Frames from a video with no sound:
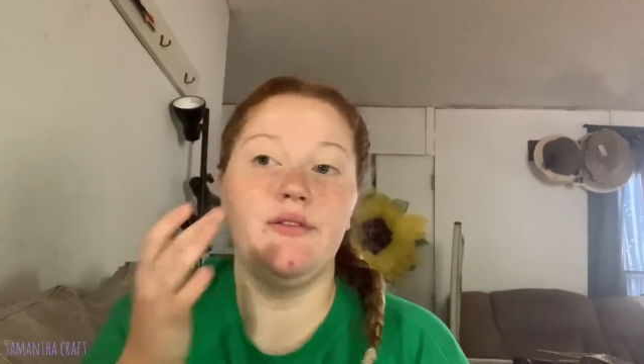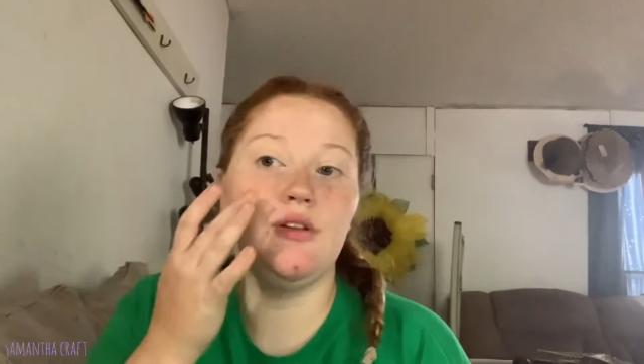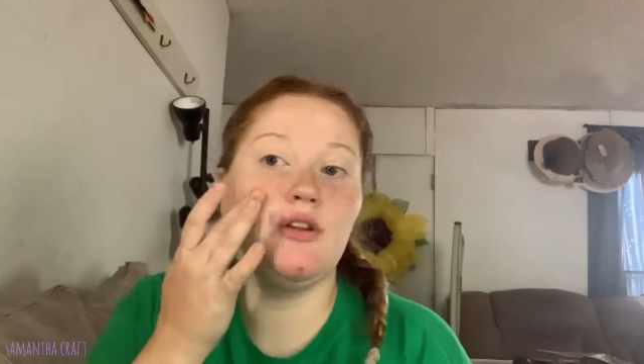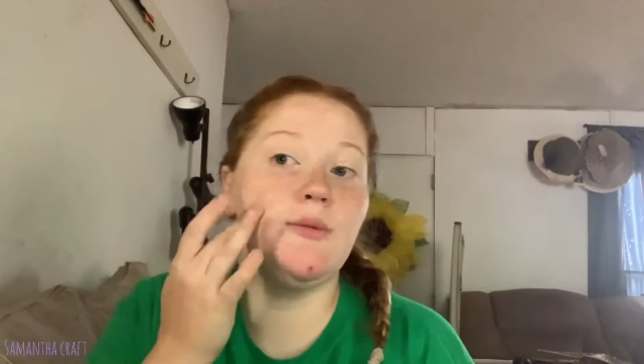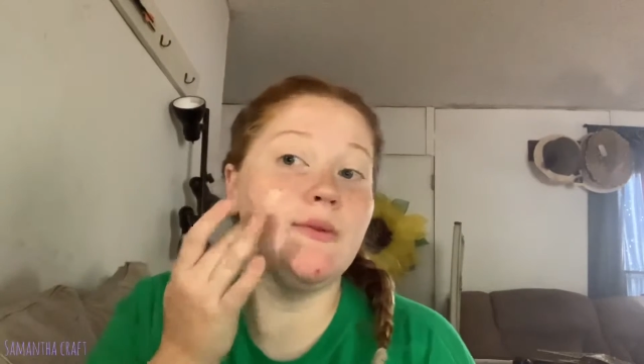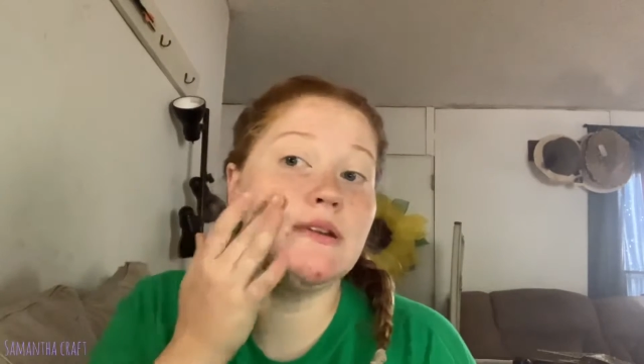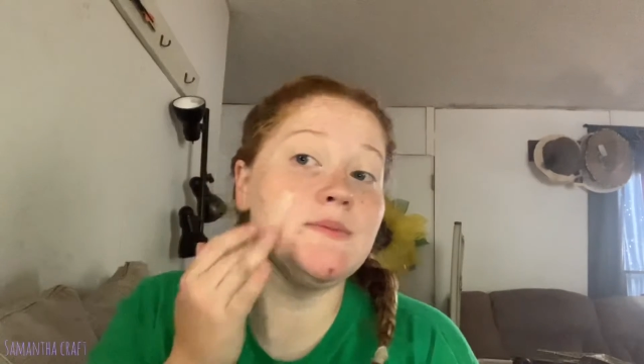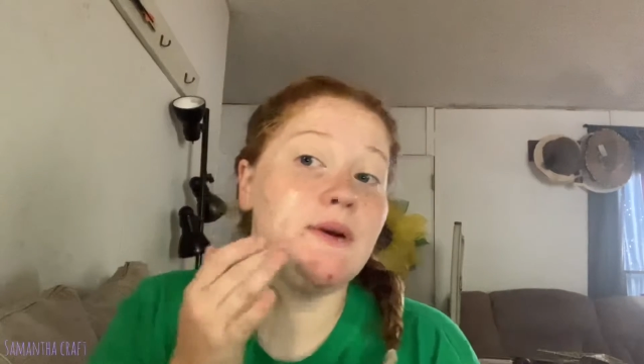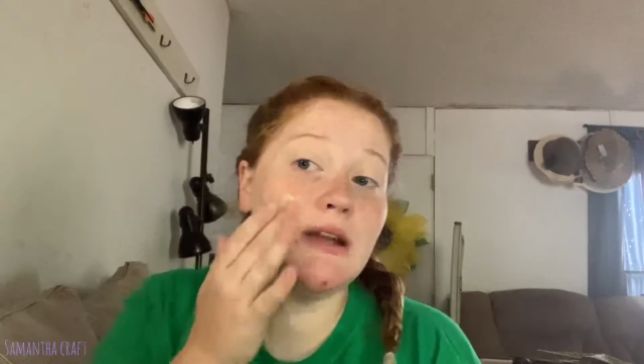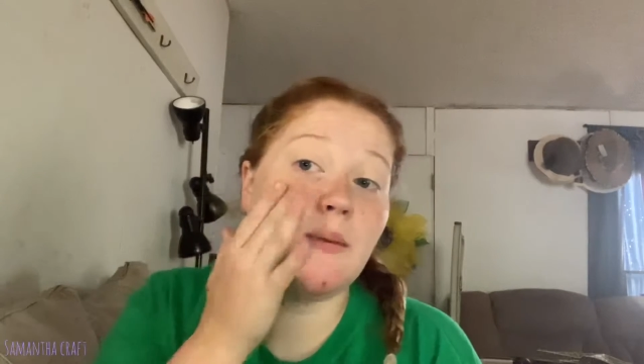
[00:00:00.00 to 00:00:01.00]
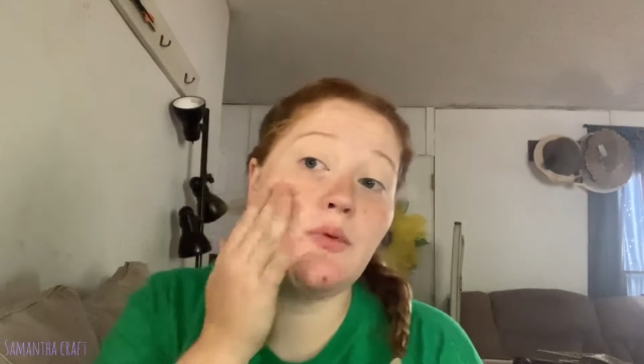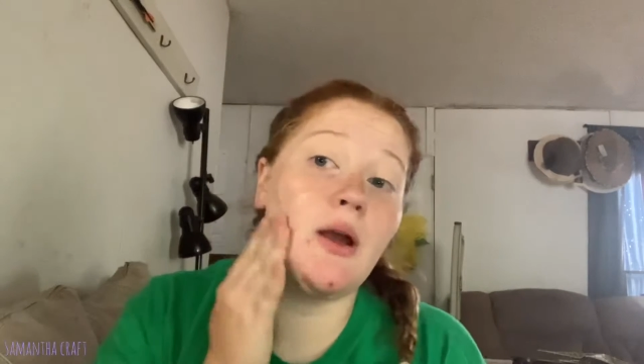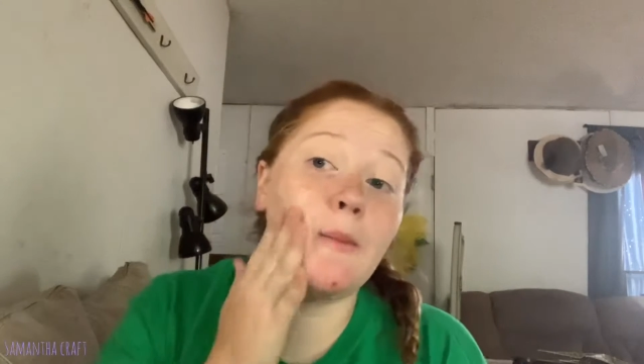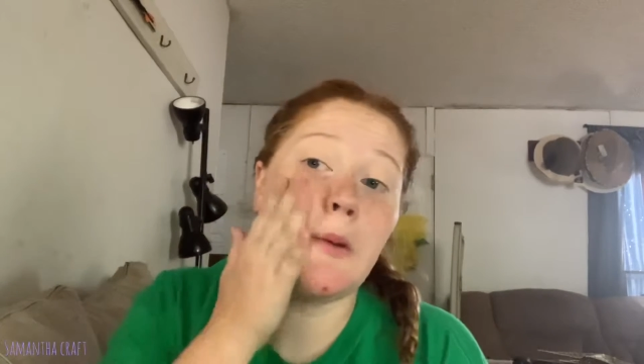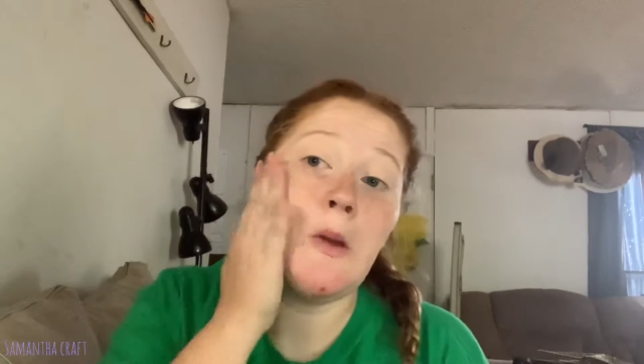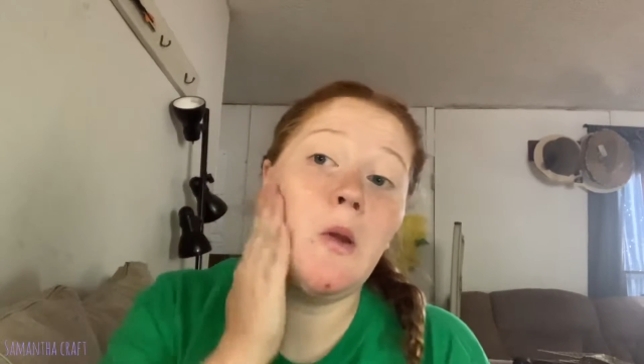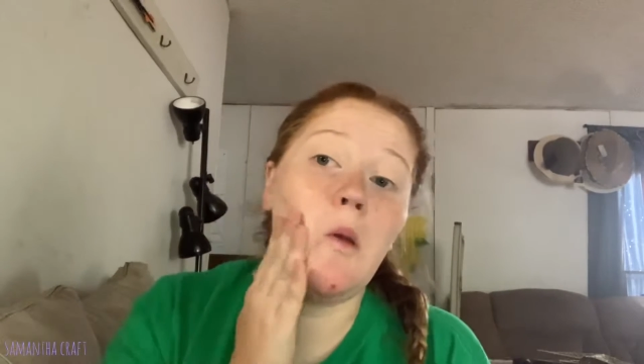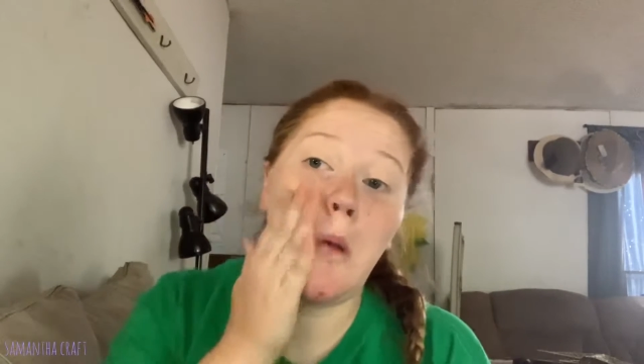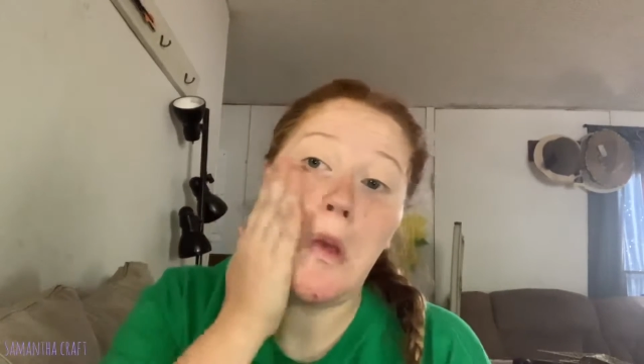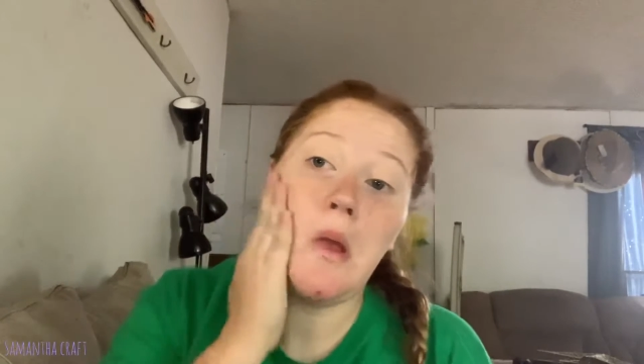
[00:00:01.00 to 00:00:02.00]
Luminous Putty Primer
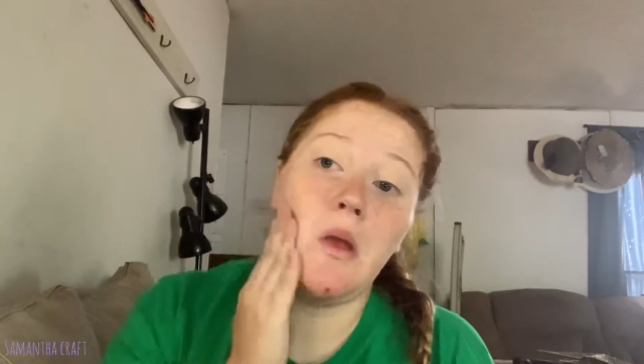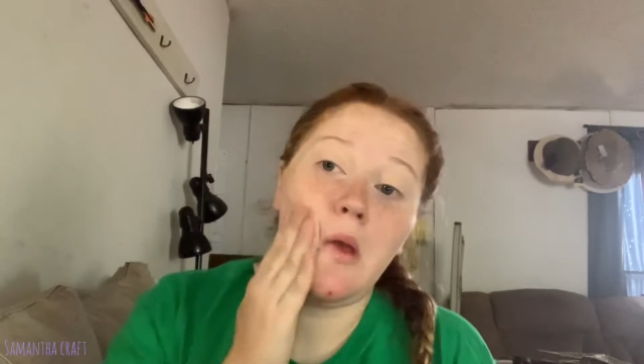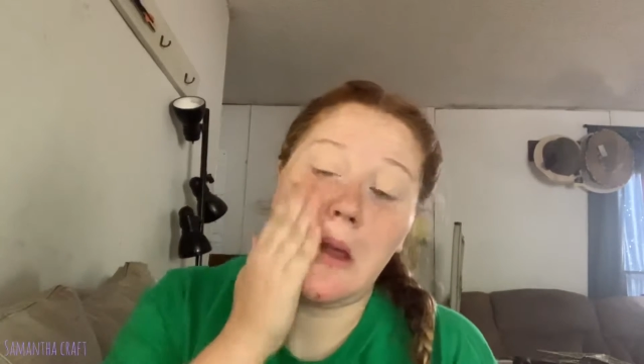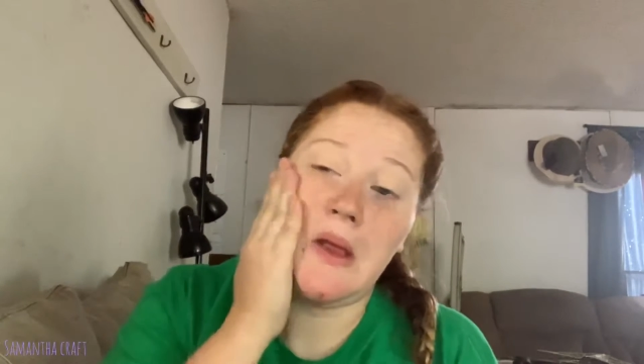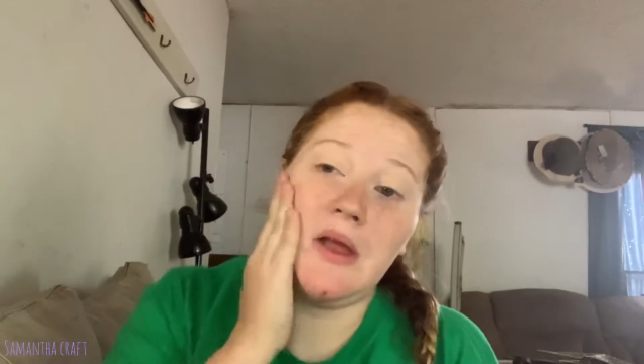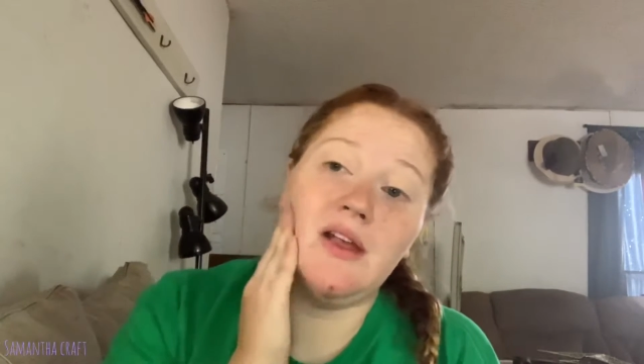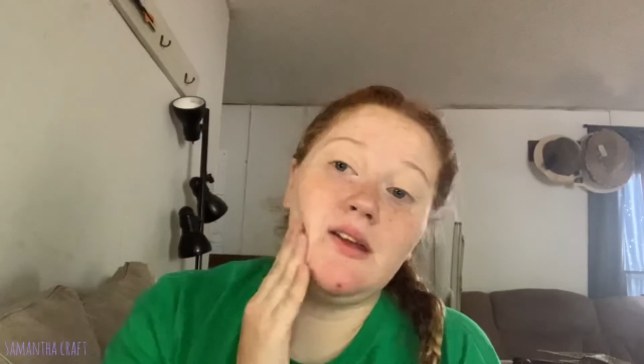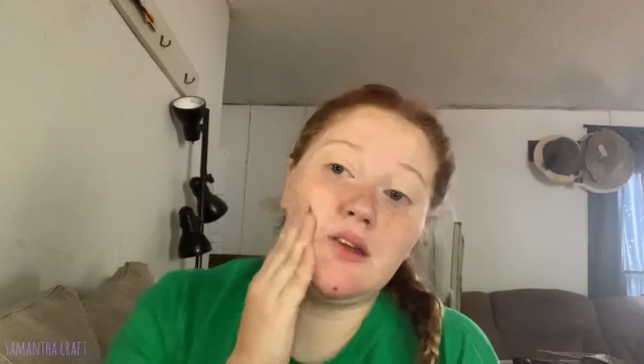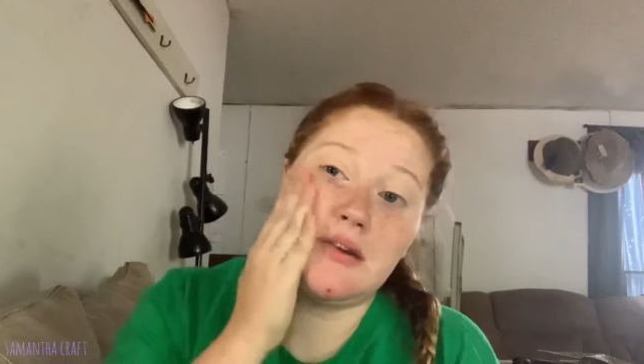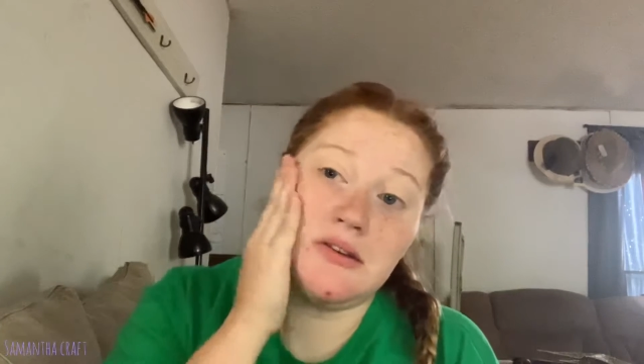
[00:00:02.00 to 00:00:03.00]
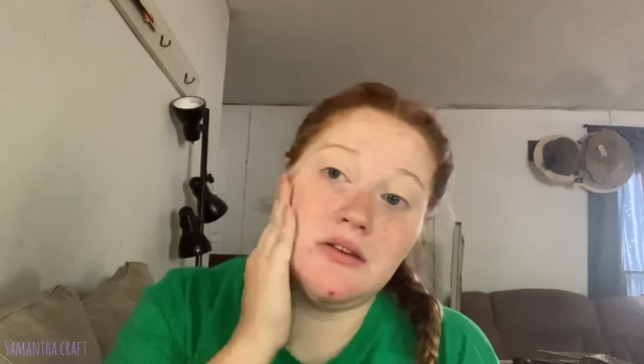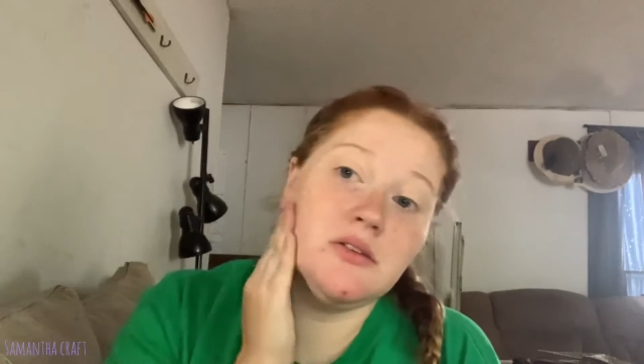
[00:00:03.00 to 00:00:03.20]
and